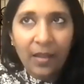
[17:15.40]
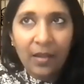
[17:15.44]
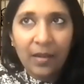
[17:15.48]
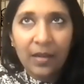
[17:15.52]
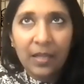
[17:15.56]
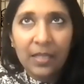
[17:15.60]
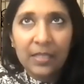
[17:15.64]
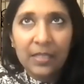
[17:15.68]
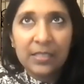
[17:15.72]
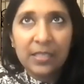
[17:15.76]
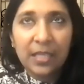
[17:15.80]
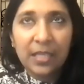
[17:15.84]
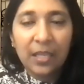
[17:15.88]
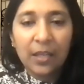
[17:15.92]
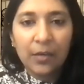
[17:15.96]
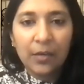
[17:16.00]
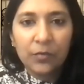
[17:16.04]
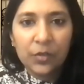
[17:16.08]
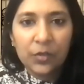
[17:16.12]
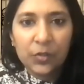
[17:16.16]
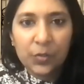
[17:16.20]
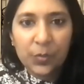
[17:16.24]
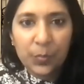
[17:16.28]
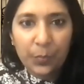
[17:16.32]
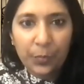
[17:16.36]
Let's think of
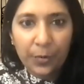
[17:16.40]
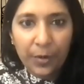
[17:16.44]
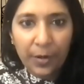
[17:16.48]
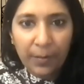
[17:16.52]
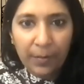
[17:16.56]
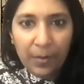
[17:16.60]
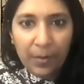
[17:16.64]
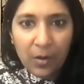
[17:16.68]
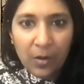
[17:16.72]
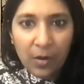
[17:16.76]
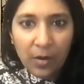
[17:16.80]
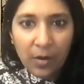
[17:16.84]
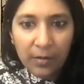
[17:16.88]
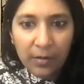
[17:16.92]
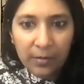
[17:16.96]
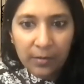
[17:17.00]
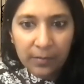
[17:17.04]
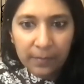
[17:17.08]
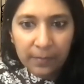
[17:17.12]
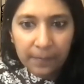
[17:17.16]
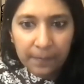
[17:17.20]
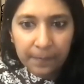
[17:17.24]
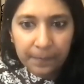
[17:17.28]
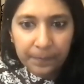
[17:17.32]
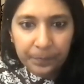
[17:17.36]
the Supreme God.
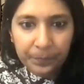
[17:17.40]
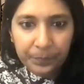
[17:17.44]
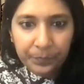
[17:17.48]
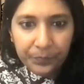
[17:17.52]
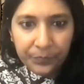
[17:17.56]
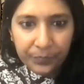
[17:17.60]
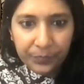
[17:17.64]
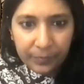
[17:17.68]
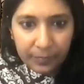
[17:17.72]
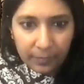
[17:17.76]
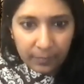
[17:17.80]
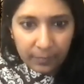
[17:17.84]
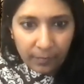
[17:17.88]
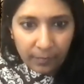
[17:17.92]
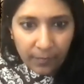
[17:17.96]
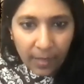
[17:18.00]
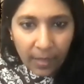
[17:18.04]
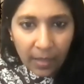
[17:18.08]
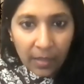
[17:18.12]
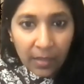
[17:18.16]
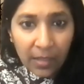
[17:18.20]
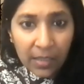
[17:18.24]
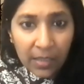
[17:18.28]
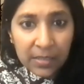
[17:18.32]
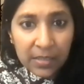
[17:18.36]

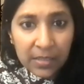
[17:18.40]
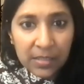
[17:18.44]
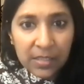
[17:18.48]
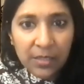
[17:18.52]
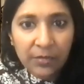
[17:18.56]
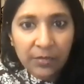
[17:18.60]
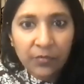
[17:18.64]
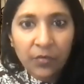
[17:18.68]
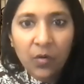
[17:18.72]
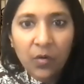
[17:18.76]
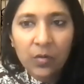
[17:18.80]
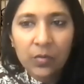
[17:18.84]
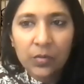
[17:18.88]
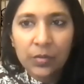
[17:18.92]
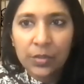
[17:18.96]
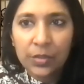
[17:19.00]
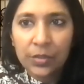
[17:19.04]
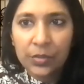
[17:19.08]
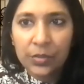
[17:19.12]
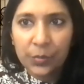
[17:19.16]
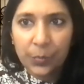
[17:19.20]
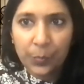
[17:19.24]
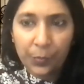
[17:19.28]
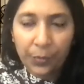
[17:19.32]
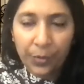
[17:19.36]
Let us invoke to the
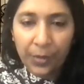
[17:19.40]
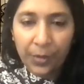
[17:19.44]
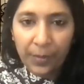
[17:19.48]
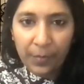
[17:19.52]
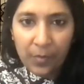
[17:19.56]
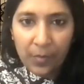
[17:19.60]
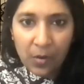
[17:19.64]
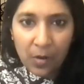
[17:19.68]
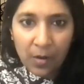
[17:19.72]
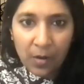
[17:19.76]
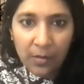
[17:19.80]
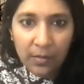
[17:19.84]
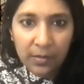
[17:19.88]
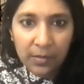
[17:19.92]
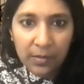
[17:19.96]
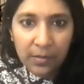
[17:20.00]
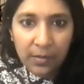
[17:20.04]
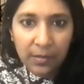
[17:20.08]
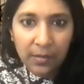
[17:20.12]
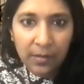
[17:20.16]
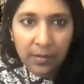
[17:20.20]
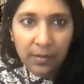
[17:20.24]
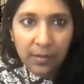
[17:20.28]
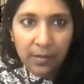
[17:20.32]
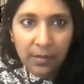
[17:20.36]
Supreme God.
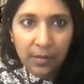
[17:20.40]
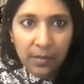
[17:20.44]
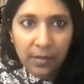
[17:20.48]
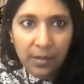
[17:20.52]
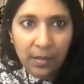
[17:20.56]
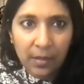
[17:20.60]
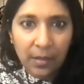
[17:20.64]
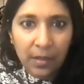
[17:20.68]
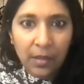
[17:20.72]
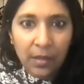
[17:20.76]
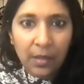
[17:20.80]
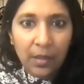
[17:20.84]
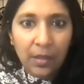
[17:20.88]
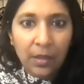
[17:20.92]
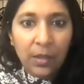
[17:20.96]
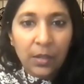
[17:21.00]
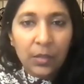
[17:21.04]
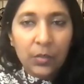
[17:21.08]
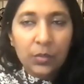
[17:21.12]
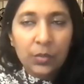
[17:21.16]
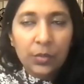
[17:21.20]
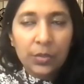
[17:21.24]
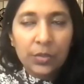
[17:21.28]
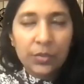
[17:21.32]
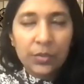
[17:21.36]

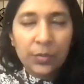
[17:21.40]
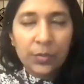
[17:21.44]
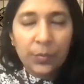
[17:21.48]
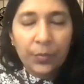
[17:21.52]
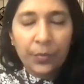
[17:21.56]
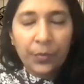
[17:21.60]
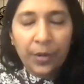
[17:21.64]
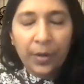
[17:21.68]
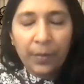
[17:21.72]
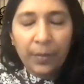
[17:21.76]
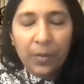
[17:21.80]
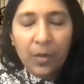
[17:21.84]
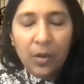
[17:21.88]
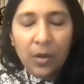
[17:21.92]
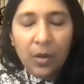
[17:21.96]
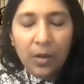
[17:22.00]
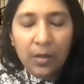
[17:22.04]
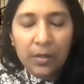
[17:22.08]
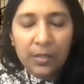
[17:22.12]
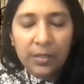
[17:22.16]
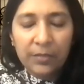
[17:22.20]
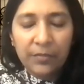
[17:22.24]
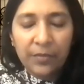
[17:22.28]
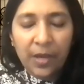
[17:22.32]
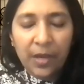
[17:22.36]
To the Supreme
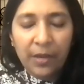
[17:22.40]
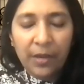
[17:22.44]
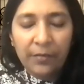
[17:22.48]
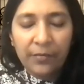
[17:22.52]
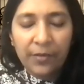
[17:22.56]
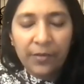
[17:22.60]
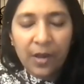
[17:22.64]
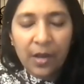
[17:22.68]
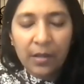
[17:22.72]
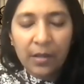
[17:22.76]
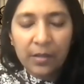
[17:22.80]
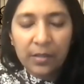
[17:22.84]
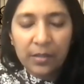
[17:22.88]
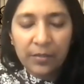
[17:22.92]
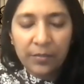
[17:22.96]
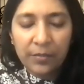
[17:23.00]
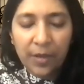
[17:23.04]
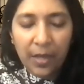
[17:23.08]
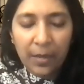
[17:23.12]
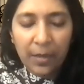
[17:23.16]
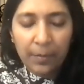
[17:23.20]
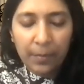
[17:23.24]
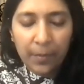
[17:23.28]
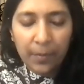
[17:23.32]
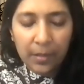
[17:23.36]
God, Divine Father,
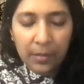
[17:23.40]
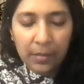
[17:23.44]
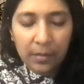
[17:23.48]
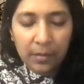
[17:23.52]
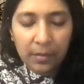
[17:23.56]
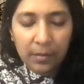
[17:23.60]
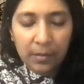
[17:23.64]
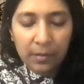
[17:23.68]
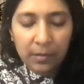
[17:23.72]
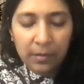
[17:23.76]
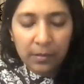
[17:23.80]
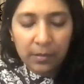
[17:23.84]
Divine Mother,